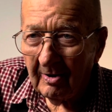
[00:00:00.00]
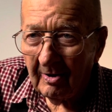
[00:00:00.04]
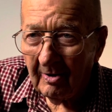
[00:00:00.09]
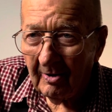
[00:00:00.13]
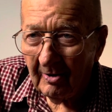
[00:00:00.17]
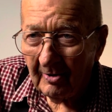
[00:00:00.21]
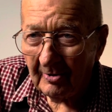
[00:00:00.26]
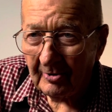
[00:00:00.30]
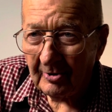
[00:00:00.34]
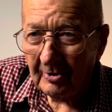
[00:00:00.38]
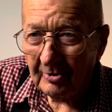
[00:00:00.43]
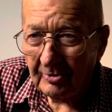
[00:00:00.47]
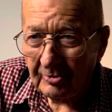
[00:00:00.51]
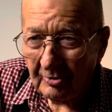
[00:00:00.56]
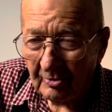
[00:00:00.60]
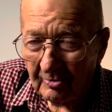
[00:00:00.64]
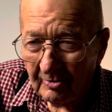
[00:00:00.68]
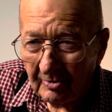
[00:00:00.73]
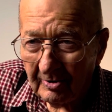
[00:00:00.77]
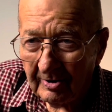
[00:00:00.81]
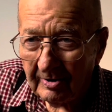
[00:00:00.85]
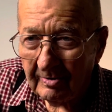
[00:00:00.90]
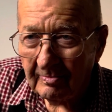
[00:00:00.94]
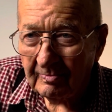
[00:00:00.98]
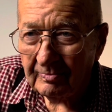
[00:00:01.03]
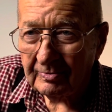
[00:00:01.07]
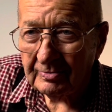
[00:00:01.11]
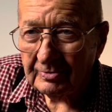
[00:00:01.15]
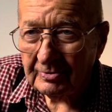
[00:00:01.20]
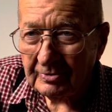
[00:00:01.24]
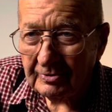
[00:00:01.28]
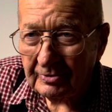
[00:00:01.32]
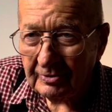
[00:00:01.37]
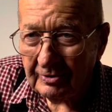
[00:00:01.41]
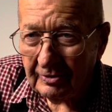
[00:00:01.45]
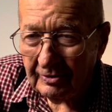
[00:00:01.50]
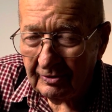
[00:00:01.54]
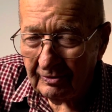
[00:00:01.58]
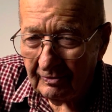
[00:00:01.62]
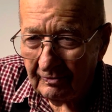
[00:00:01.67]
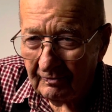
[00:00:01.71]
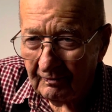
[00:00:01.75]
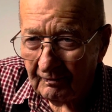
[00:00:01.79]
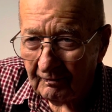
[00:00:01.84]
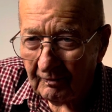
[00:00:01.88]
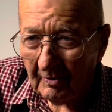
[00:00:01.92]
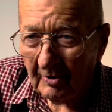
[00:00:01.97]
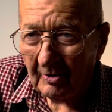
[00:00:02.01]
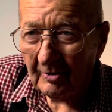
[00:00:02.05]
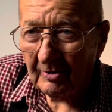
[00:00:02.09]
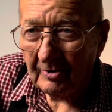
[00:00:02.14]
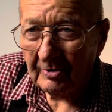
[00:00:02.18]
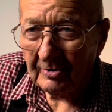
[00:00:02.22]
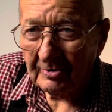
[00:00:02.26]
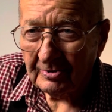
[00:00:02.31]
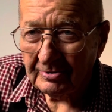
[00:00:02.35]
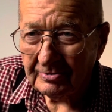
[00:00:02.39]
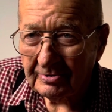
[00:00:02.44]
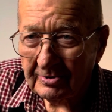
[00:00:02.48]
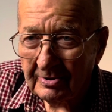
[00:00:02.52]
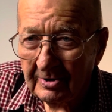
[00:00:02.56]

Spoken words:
auditorium furnace.